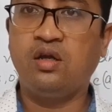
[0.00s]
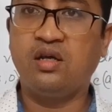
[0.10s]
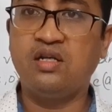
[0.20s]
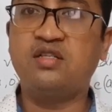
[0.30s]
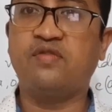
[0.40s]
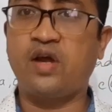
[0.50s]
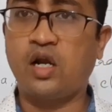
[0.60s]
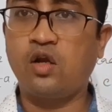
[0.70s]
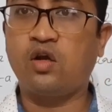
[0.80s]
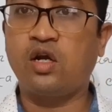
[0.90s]
Is it
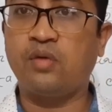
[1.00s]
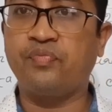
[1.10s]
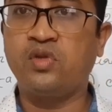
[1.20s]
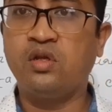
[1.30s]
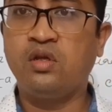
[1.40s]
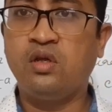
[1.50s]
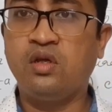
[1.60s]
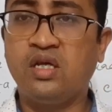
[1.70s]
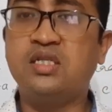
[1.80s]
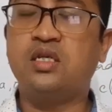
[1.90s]
parallelogram?
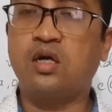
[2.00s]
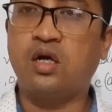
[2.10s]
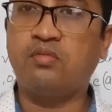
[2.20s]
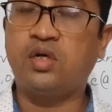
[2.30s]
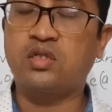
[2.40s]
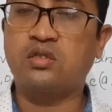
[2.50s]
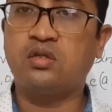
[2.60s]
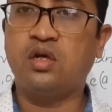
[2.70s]
Is it rhombus,